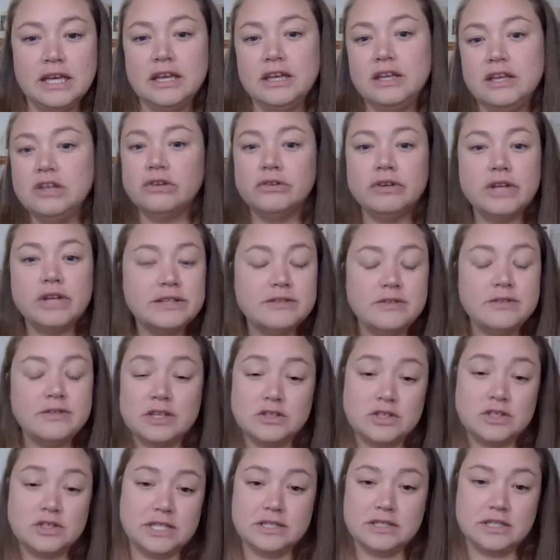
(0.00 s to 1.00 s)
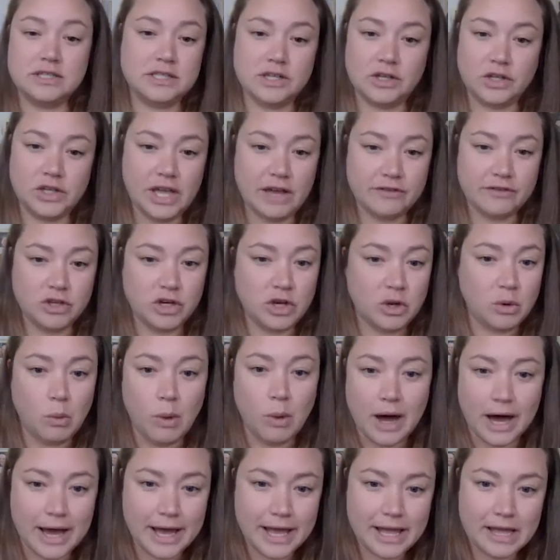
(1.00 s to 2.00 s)
You don't necessarily have to know
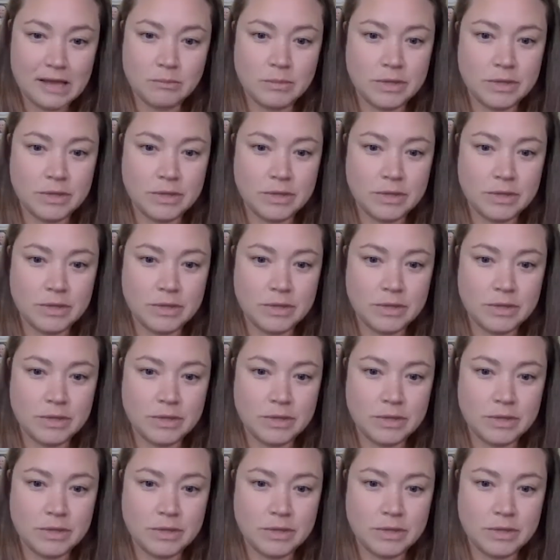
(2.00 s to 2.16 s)
why,